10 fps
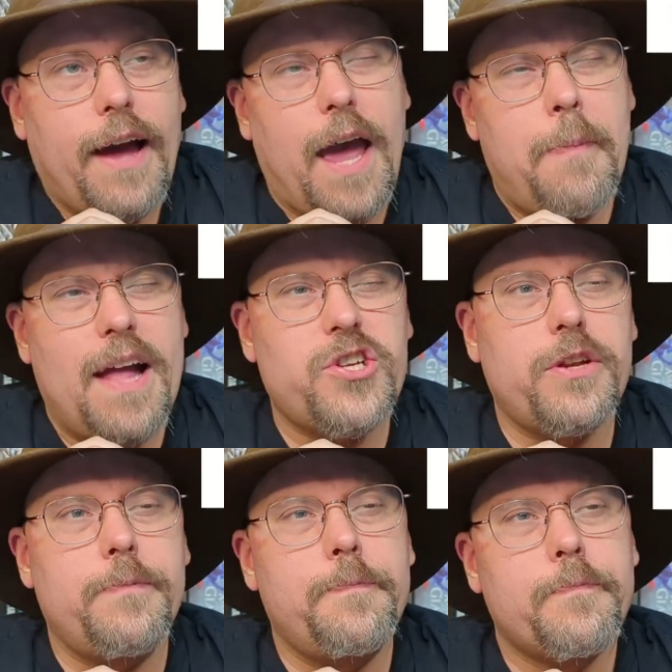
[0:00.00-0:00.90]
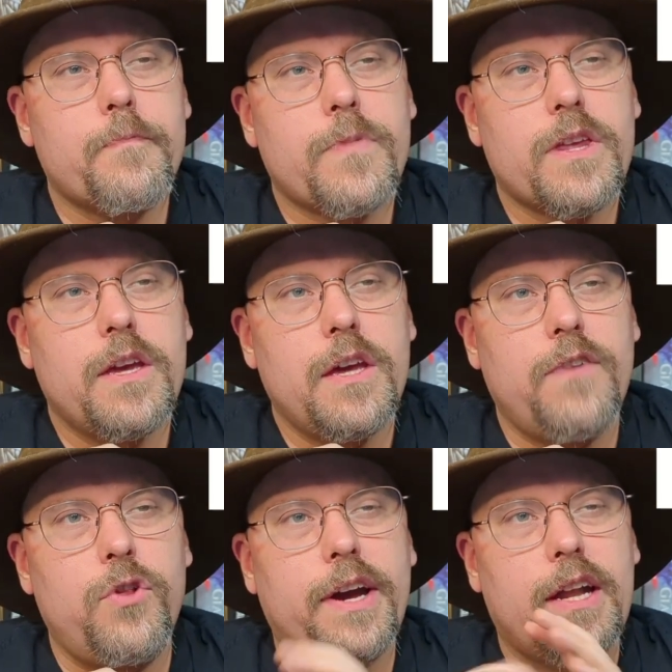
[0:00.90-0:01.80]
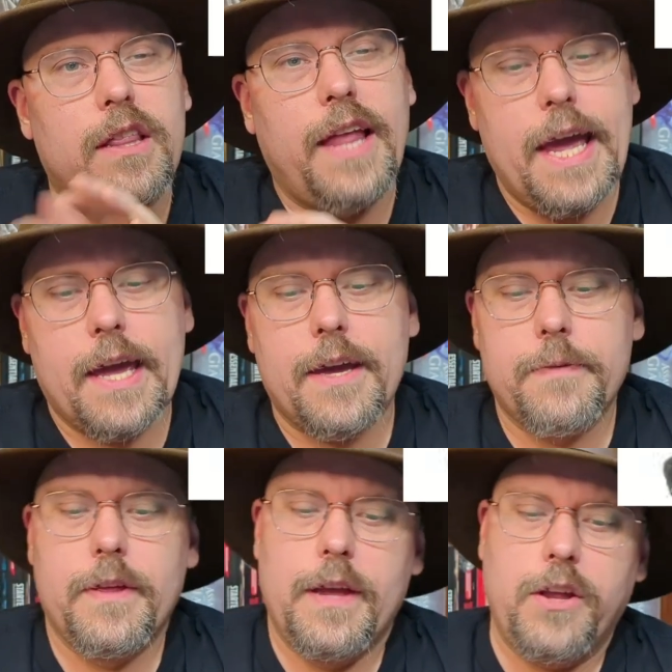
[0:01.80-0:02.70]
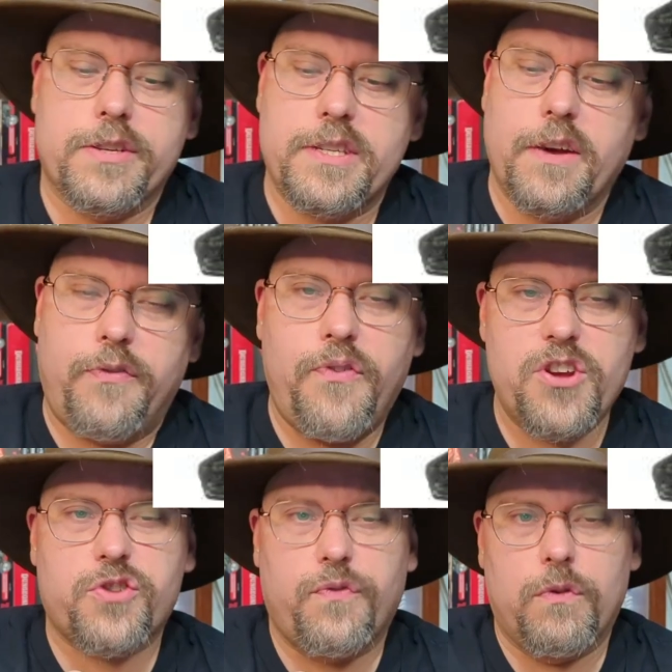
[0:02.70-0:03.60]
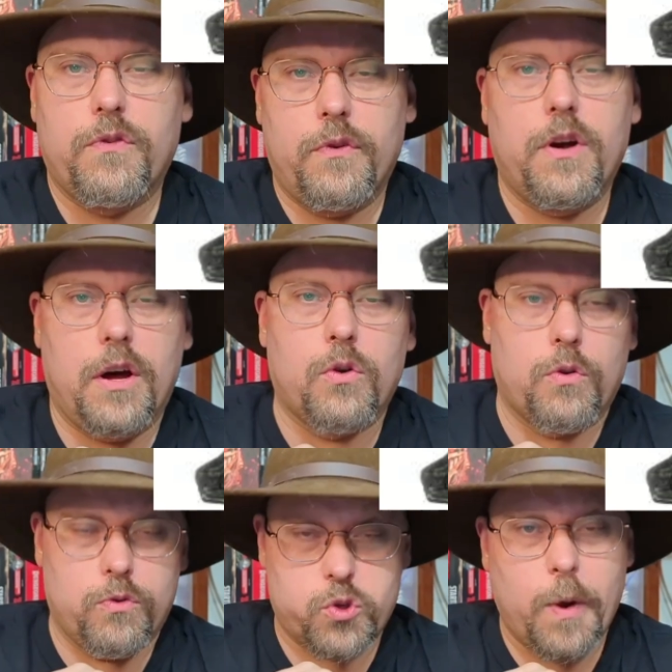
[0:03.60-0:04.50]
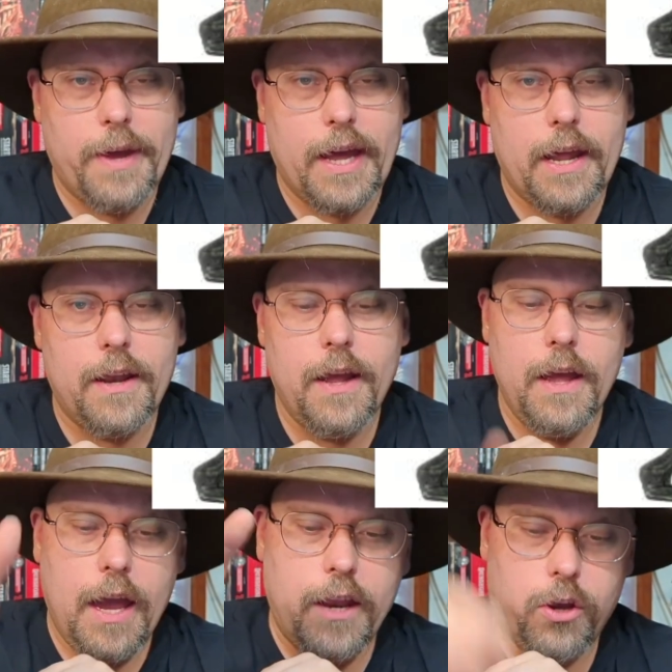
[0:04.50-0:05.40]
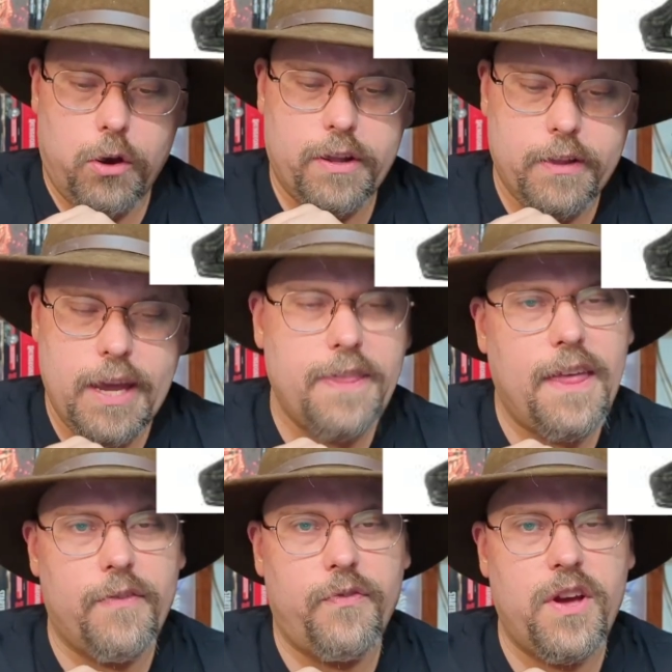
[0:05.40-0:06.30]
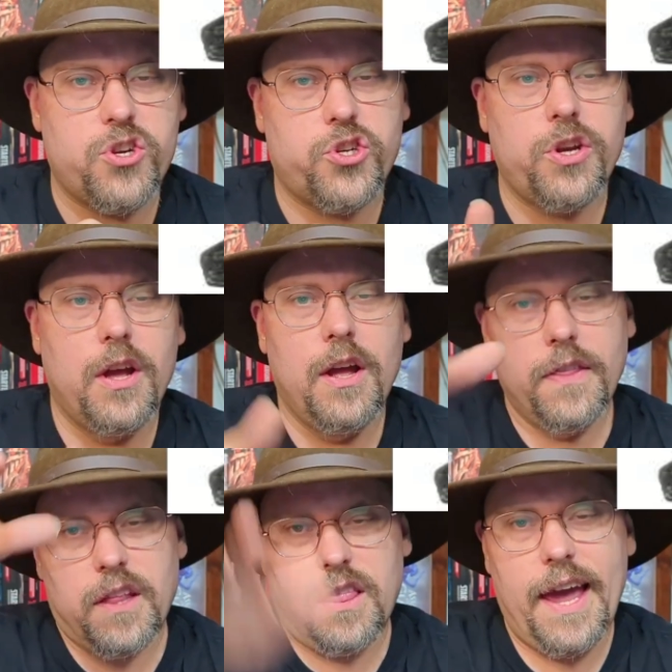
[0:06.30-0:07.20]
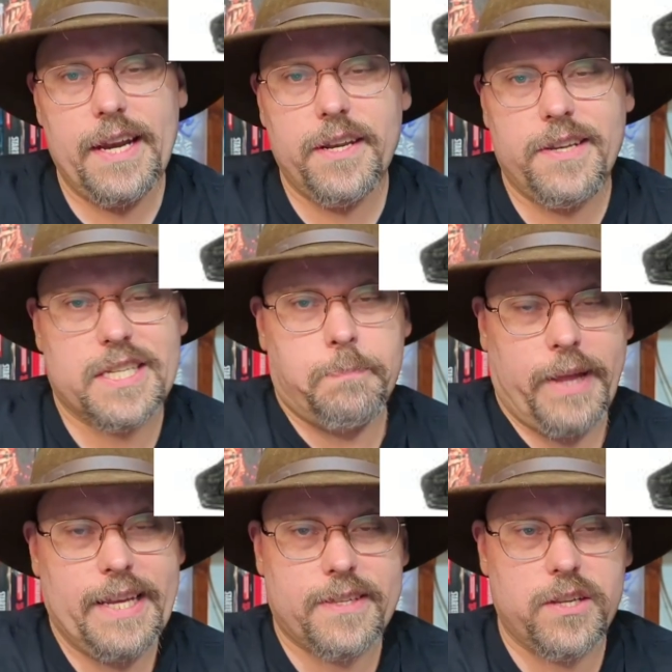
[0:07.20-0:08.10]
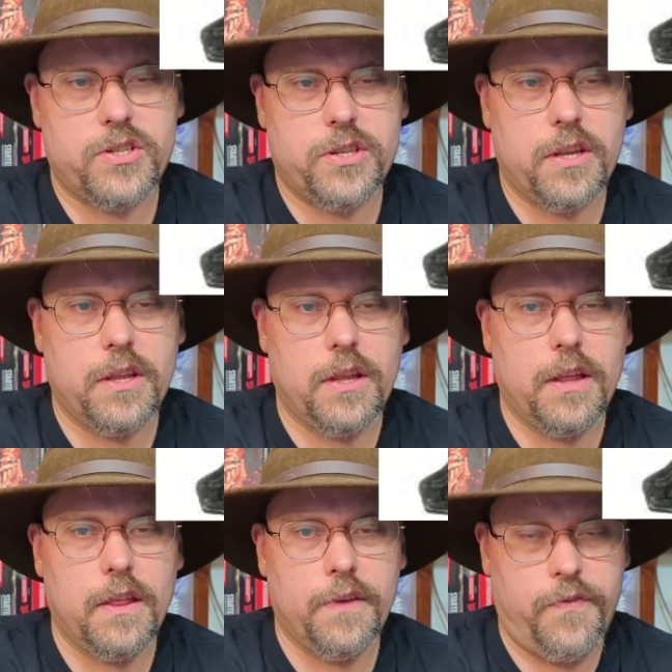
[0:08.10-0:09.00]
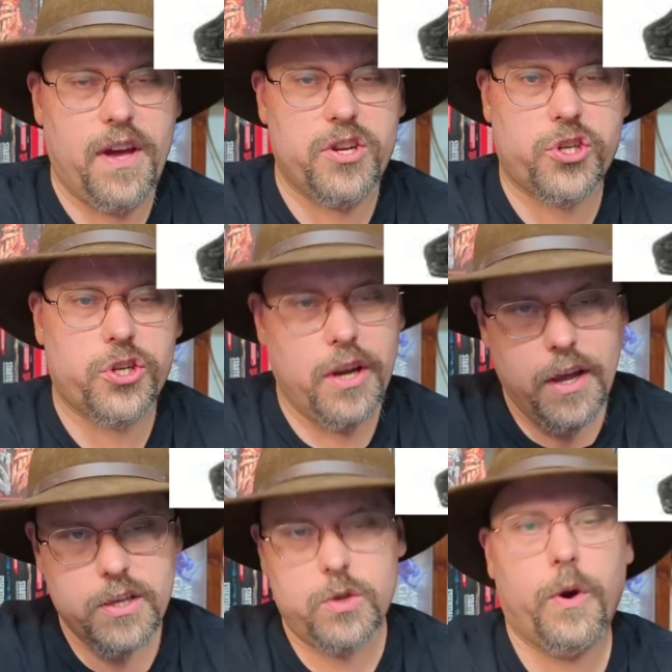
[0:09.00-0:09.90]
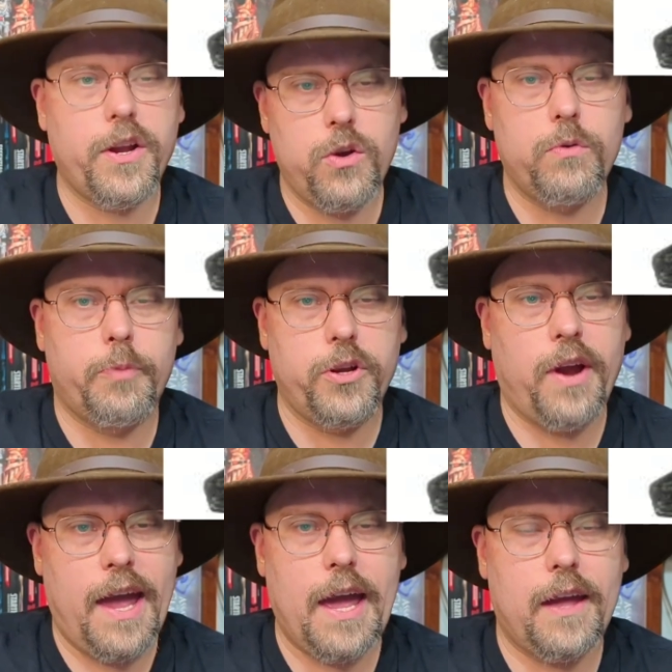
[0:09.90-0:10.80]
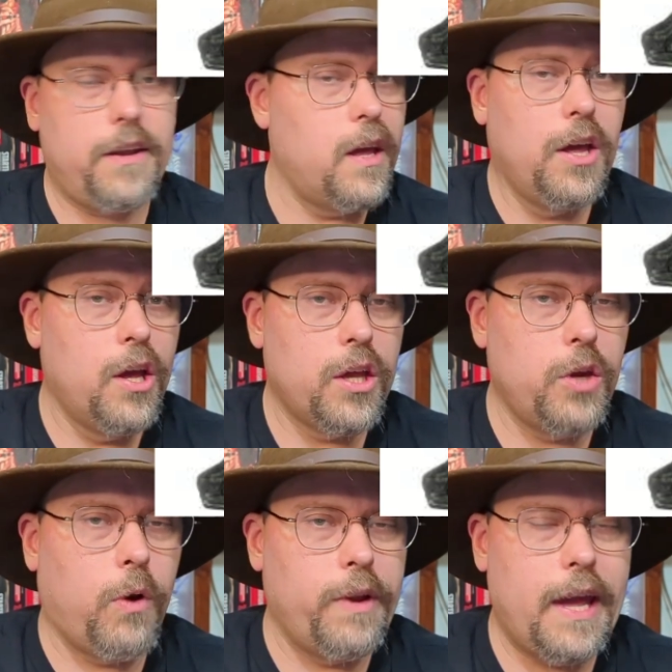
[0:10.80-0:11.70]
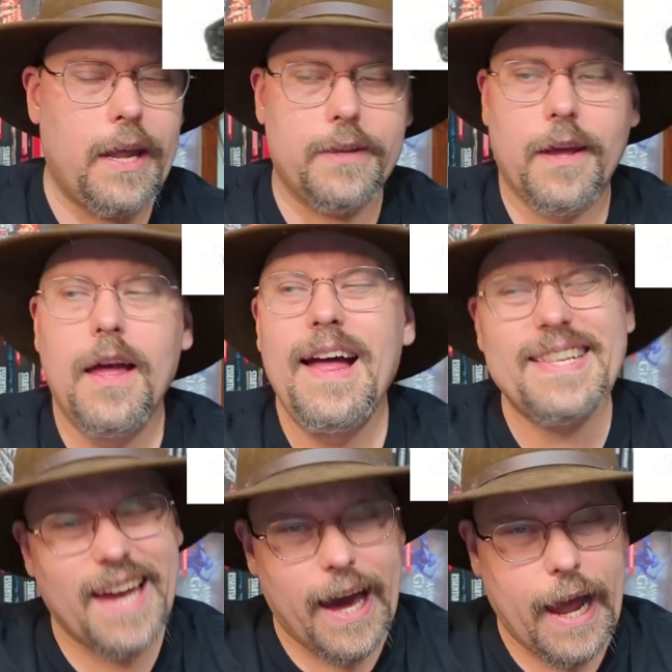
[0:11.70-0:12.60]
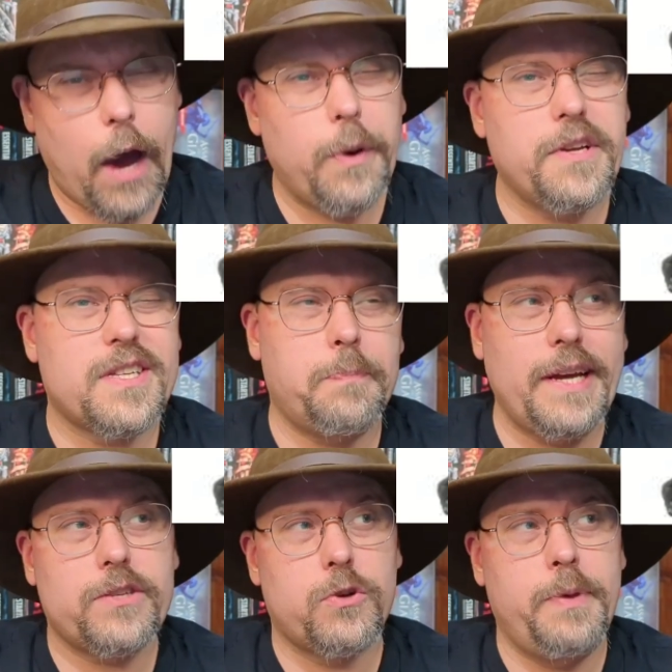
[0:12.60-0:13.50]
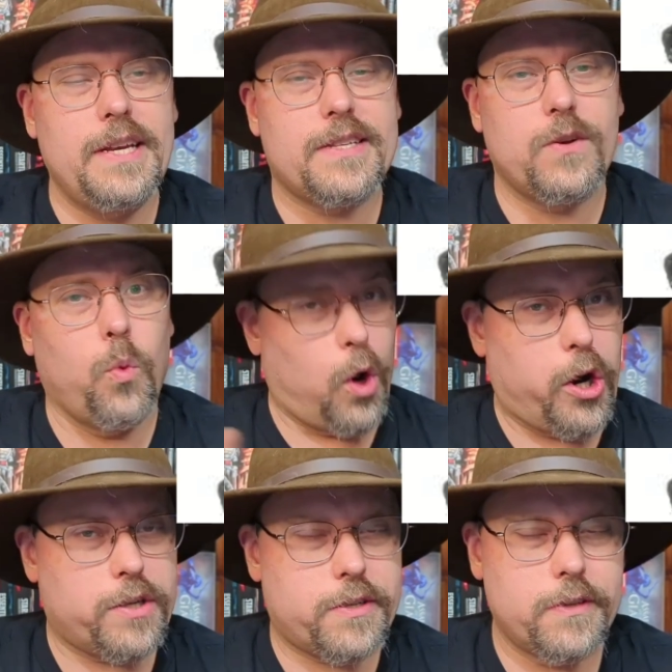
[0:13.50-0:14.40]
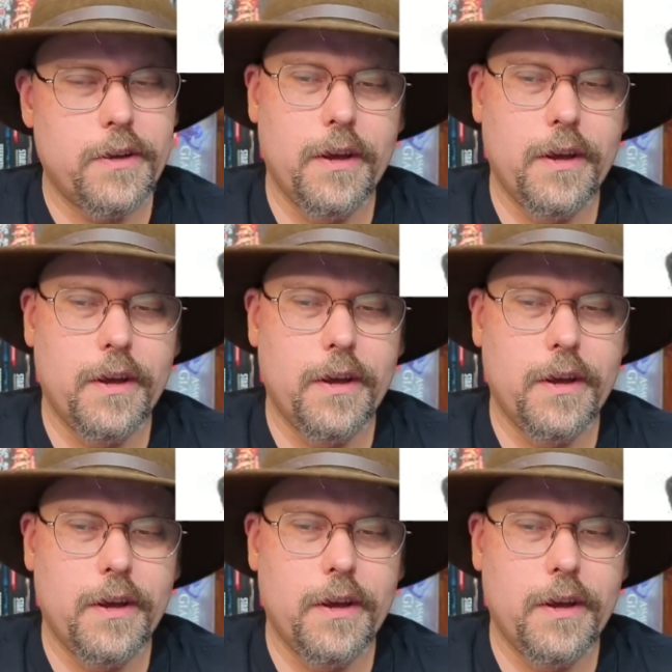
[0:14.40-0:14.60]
I imagine if you look at a lake and you see a fish swimming in it, and you go to hit that fish, the light displaces the fish. So where you put your hand, you won't hit it. That's kind of how a displacer beast works.